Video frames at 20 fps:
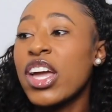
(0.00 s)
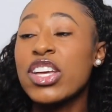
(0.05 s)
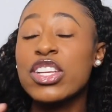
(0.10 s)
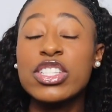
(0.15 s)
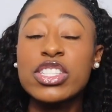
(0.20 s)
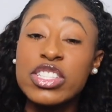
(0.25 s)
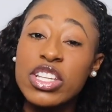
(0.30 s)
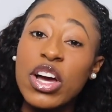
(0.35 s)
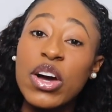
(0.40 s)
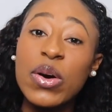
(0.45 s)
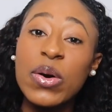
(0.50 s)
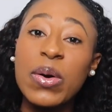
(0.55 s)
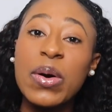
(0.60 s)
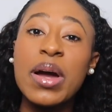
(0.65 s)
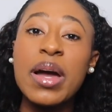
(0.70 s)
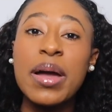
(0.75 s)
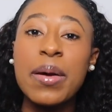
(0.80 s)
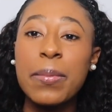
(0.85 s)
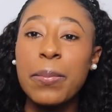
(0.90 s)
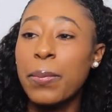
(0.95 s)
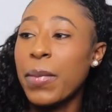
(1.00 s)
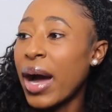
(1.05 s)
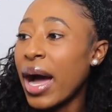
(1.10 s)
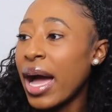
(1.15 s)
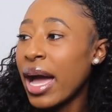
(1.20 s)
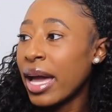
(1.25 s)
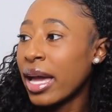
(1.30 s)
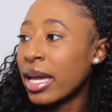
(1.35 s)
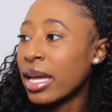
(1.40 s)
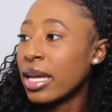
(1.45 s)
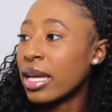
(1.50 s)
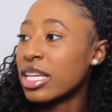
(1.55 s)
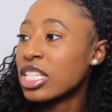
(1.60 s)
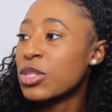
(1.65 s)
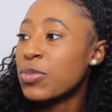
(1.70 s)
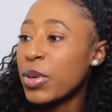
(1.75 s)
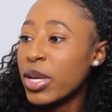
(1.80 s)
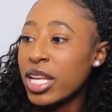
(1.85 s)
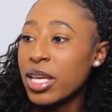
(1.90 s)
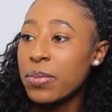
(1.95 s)
So my
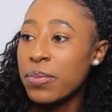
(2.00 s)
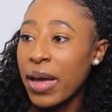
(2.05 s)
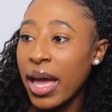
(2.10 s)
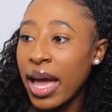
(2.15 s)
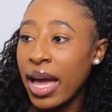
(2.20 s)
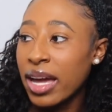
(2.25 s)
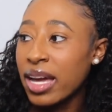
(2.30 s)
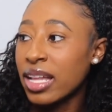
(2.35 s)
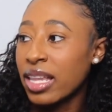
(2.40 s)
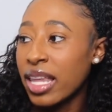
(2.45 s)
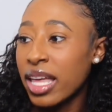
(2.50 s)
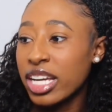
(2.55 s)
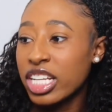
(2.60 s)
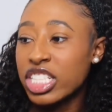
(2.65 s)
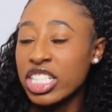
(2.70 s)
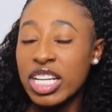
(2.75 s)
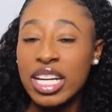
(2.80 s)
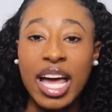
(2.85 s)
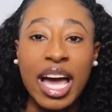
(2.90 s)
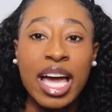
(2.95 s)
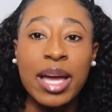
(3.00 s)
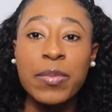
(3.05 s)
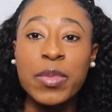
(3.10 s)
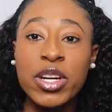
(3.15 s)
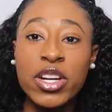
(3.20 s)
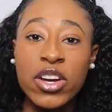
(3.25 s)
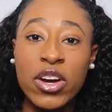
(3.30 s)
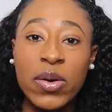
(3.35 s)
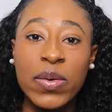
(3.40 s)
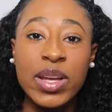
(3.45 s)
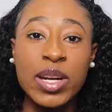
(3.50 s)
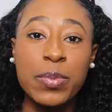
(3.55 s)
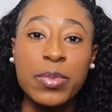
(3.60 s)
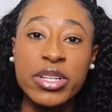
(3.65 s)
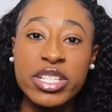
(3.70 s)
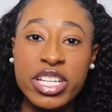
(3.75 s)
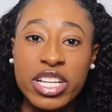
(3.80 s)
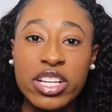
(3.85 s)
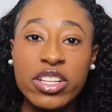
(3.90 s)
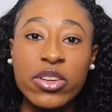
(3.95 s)
Speedy bag collection, I am going to go in a
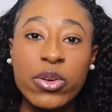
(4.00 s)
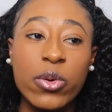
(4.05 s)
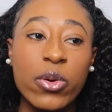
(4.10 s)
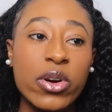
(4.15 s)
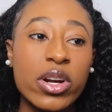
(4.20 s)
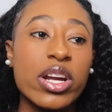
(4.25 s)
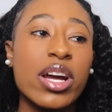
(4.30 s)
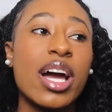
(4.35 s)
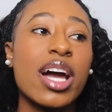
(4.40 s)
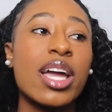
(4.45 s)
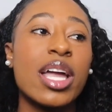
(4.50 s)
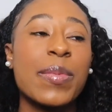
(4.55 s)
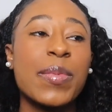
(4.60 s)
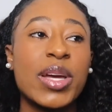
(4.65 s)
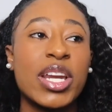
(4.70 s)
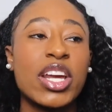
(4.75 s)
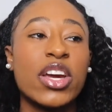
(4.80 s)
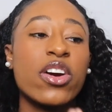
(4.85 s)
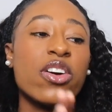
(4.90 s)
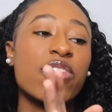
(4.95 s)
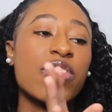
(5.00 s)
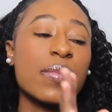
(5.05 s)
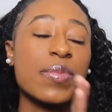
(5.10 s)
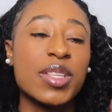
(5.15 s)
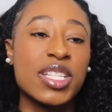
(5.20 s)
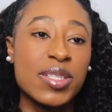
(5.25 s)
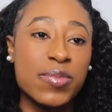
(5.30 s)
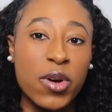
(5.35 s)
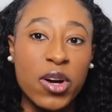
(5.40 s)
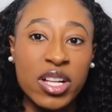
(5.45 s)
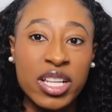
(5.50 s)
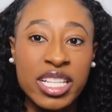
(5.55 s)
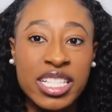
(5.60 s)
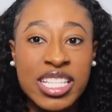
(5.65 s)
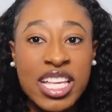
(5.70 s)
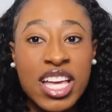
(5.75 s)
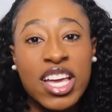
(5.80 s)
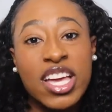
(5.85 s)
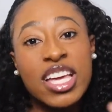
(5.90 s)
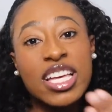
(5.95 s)
particular order. I am going to go from the
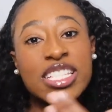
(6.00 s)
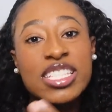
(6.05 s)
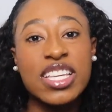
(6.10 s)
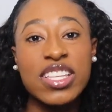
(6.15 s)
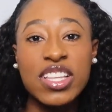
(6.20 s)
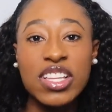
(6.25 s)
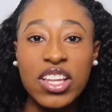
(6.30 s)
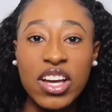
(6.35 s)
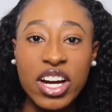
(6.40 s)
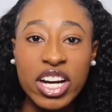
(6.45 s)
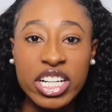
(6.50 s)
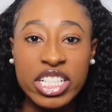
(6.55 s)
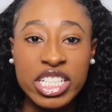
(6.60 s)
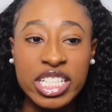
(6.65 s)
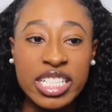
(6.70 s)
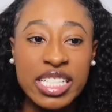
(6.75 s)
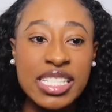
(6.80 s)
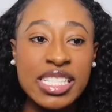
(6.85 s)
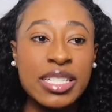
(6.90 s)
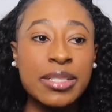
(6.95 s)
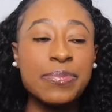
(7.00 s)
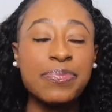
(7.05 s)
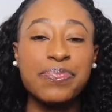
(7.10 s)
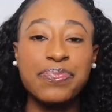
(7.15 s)
smallest to the largest.